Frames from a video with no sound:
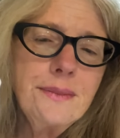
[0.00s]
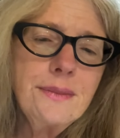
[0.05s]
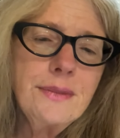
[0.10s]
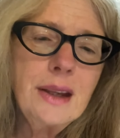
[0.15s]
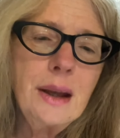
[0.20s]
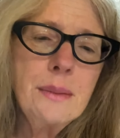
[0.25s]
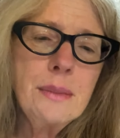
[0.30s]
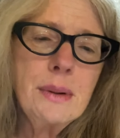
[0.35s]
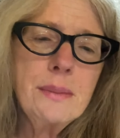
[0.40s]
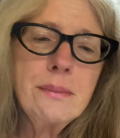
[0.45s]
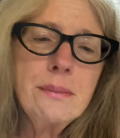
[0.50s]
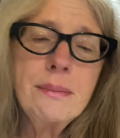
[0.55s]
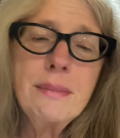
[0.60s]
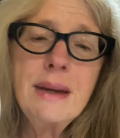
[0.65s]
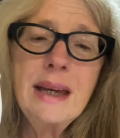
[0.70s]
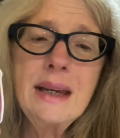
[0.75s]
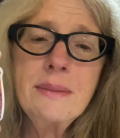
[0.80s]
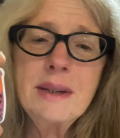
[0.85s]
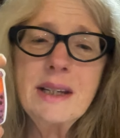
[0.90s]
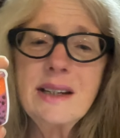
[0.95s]
but
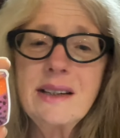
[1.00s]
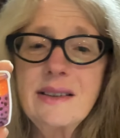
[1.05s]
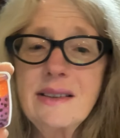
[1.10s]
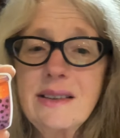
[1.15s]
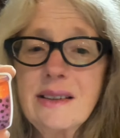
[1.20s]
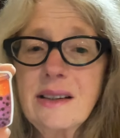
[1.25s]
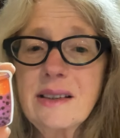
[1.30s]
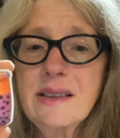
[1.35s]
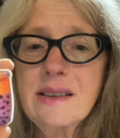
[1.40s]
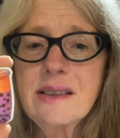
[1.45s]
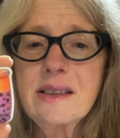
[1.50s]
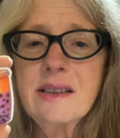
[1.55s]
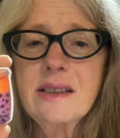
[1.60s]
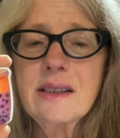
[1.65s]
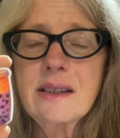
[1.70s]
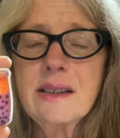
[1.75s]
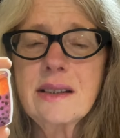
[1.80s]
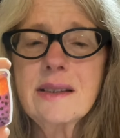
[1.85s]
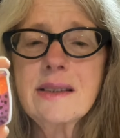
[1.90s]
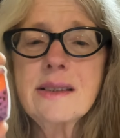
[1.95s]
maybe it does in
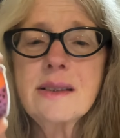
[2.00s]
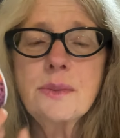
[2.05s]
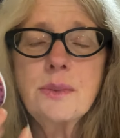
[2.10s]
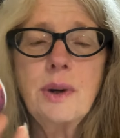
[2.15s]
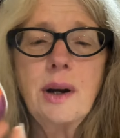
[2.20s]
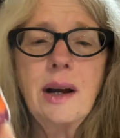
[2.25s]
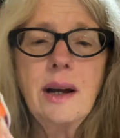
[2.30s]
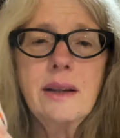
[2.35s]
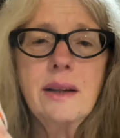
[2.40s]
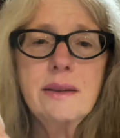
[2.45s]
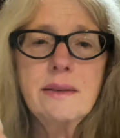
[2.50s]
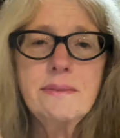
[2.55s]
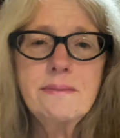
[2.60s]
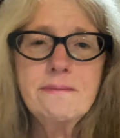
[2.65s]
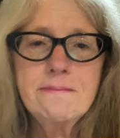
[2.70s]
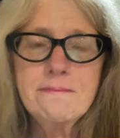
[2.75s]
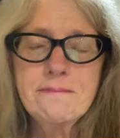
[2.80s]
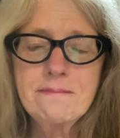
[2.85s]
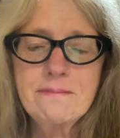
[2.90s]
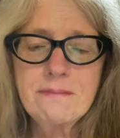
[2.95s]
this one.
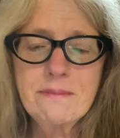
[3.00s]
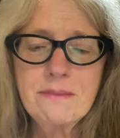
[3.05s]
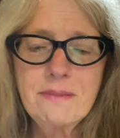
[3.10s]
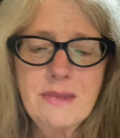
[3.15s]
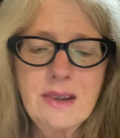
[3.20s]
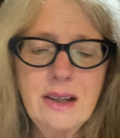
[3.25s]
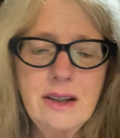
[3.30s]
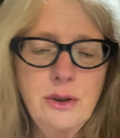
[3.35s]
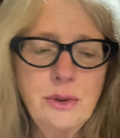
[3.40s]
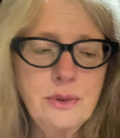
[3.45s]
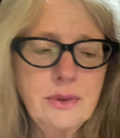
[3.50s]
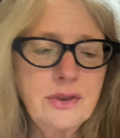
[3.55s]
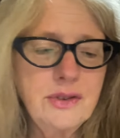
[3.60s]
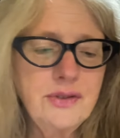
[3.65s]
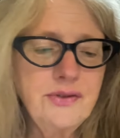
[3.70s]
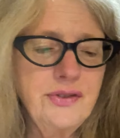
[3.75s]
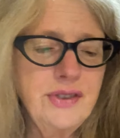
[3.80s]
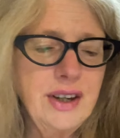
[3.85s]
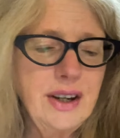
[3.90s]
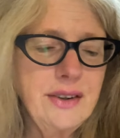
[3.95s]
It looks
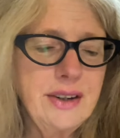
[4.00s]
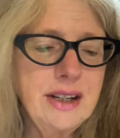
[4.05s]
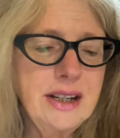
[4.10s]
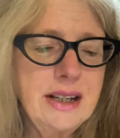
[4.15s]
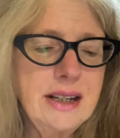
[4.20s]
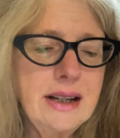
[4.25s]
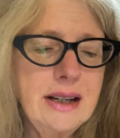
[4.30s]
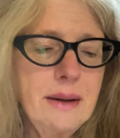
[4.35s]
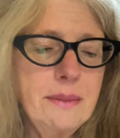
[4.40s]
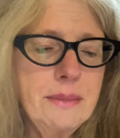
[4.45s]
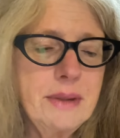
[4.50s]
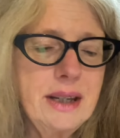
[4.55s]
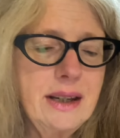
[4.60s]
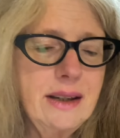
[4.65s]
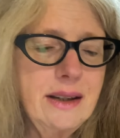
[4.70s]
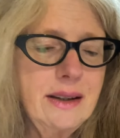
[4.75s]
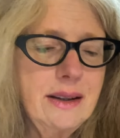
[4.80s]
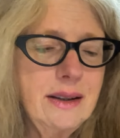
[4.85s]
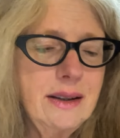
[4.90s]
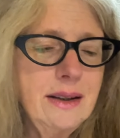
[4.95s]
very
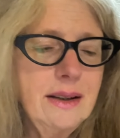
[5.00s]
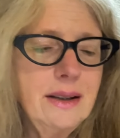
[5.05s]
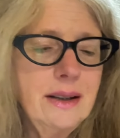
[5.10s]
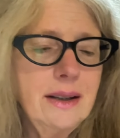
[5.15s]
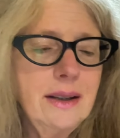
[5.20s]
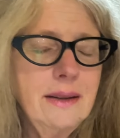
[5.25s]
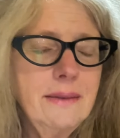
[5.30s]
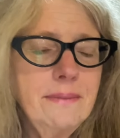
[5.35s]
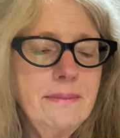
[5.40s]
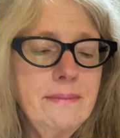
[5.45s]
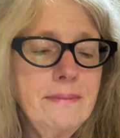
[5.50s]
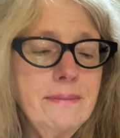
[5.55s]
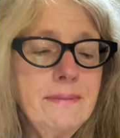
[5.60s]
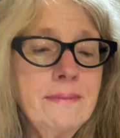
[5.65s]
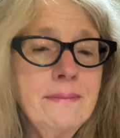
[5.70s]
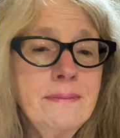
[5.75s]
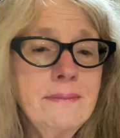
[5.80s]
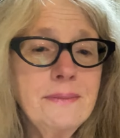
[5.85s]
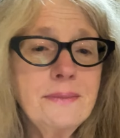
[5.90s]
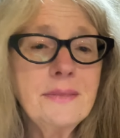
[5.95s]
yummy.
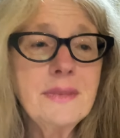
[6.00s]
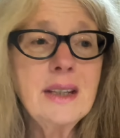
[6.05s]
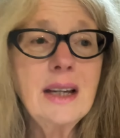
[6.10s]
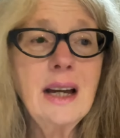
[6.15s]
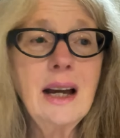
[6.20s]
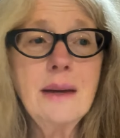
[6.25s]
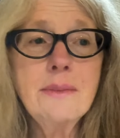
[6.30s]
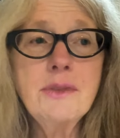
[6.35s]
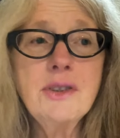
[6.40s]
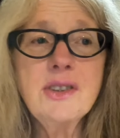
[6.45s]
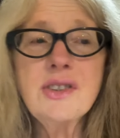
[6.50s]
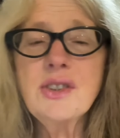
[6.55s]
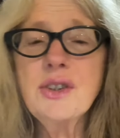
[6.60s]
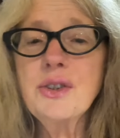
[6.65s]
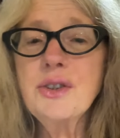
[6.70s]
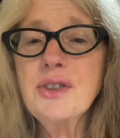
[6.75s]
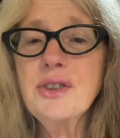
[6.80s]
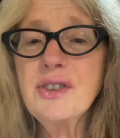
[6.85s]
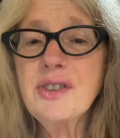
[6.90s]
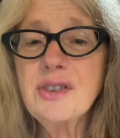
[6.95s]
I'm just
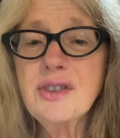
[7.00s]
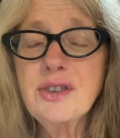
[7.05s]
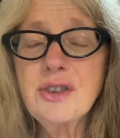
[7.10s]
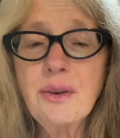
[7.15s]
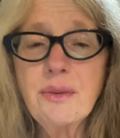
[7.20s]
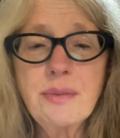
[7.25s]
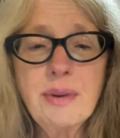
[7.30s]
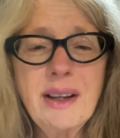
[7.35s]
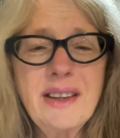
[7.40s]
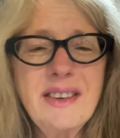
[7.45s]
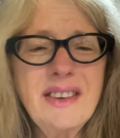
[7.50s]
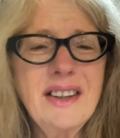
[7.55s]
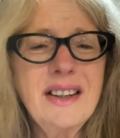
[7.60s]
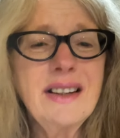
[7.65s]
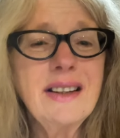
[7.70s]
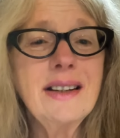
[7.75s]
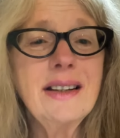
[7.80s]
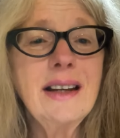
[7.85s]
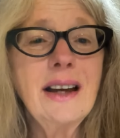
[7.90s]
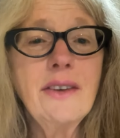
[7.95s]
going to stop, I
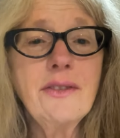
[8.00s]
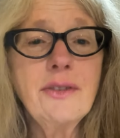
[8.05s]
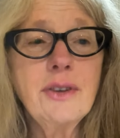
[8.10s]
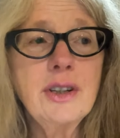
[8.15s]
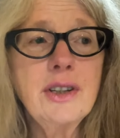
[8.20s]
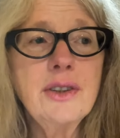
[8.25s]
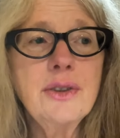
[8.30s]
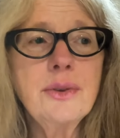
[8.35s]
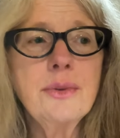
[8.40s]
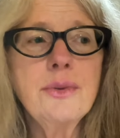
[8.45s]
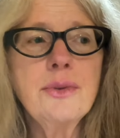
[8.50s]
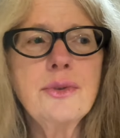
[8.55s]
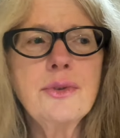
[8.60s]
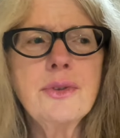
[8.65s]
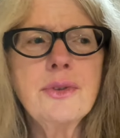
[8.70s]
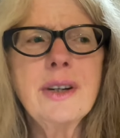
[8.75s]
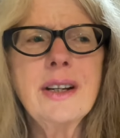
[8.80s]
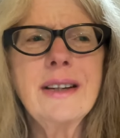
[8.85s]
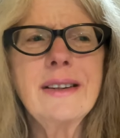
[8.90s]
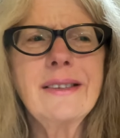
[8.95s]
think, and have a little
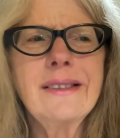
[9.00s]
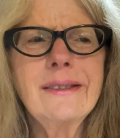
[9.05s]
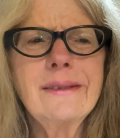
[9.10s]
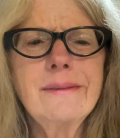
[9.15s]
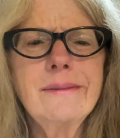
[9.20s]
drink.